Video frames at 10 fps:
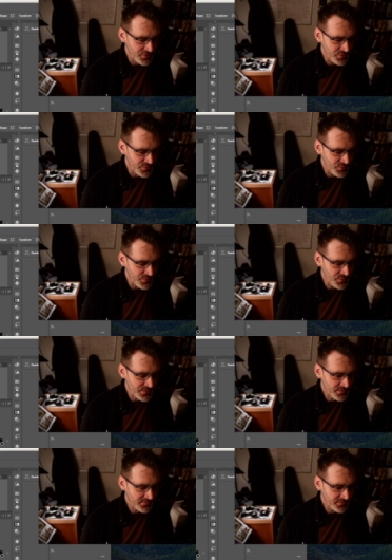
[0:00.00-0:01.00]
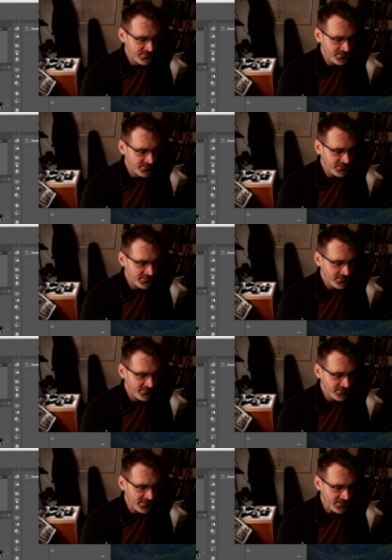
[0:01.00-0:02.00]
choose
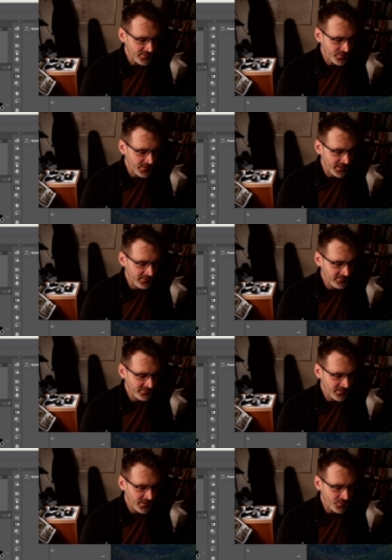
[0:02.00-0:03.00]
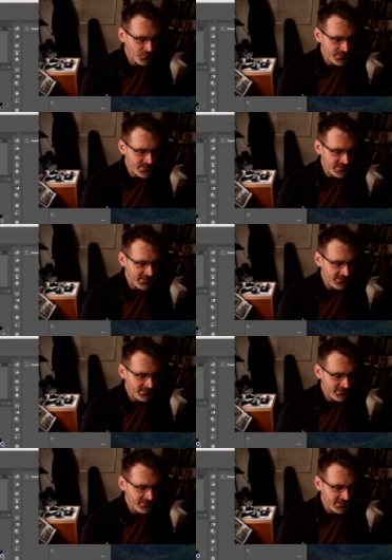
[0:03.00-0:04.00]
the color gray on one
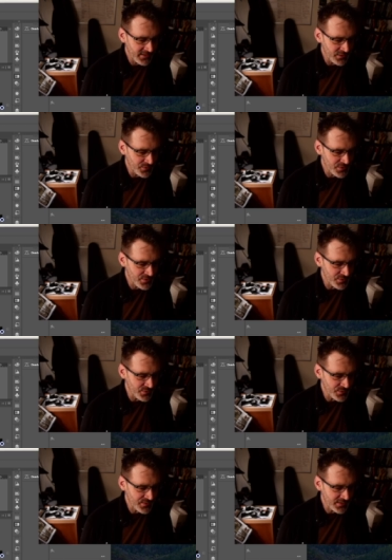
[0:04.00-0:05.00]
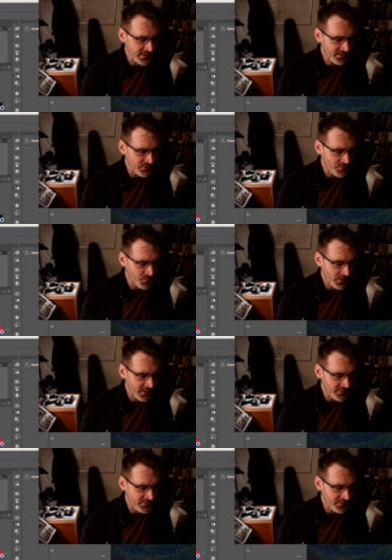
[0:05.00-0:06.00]
side, and you would choose the color
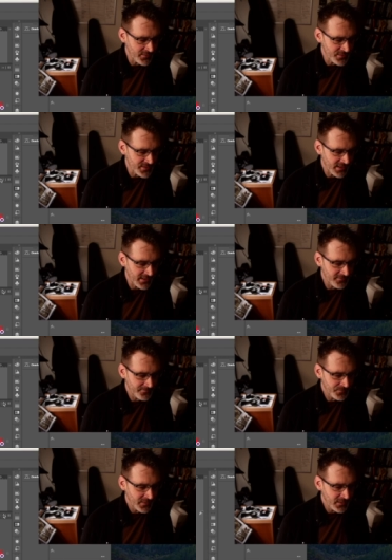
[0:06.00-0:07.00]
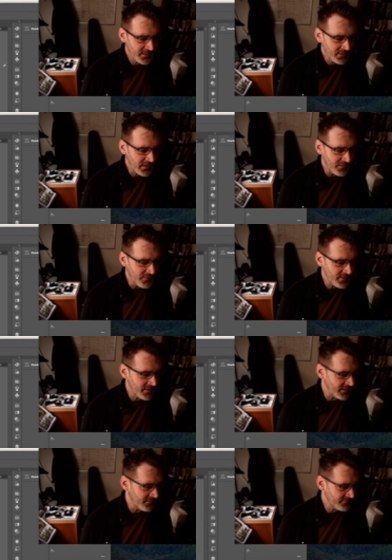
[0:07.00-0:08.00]
red on the other side. And
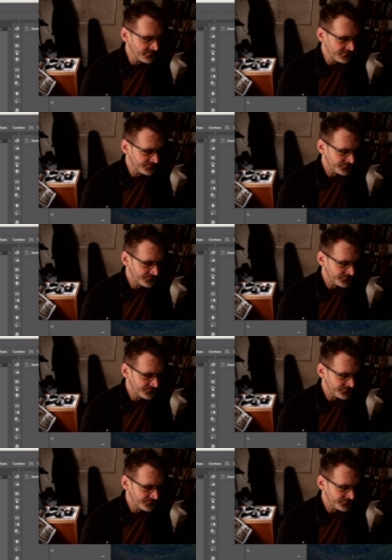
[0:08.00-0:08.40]
then